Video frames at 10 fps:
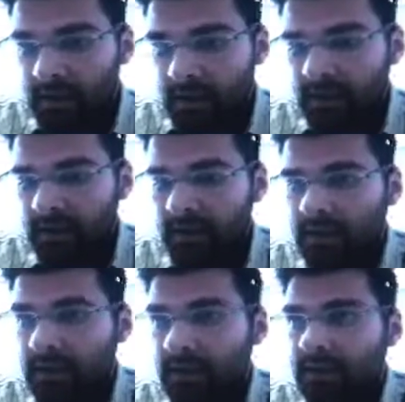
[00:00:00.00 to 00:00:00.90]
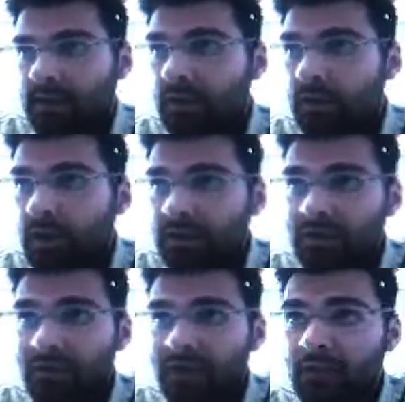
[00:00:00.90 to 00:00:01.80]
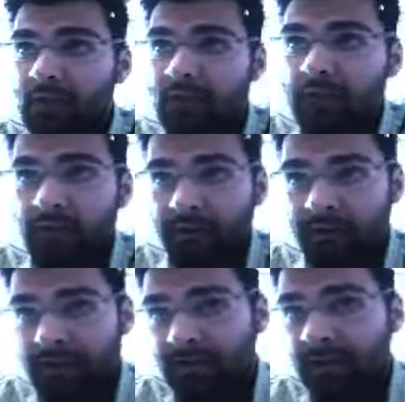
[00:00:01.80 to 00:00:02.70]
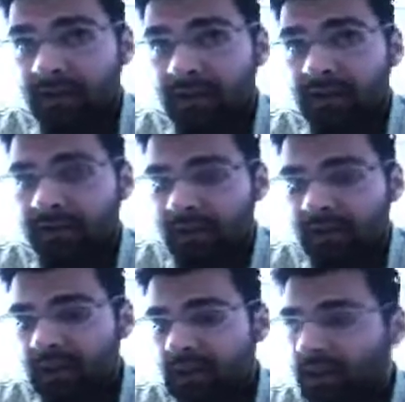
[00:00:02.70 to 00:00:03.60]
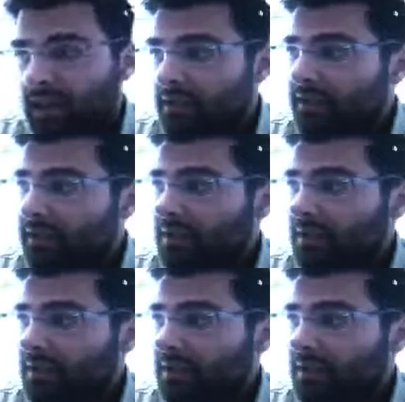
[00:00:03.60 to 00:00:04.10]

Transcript: In 2005 we had our first beta version, and